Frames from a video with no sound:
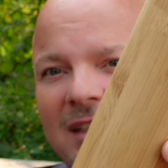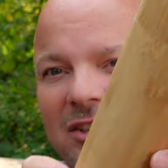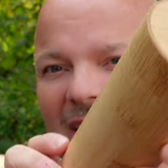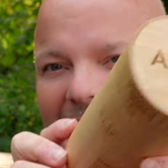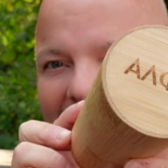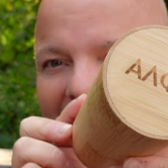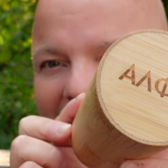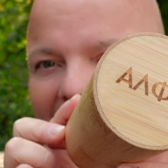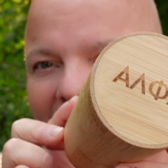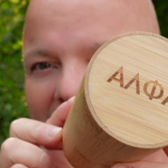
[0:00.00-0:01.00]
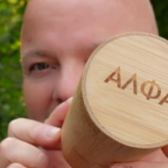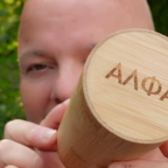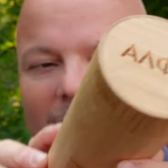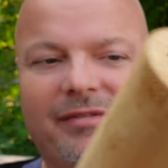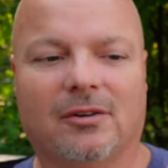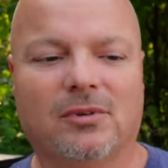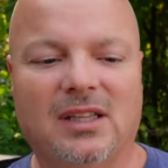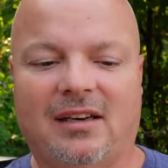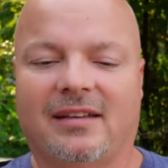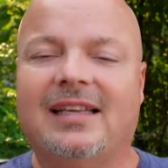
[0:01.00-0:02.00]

check this out. Alpha, really nice.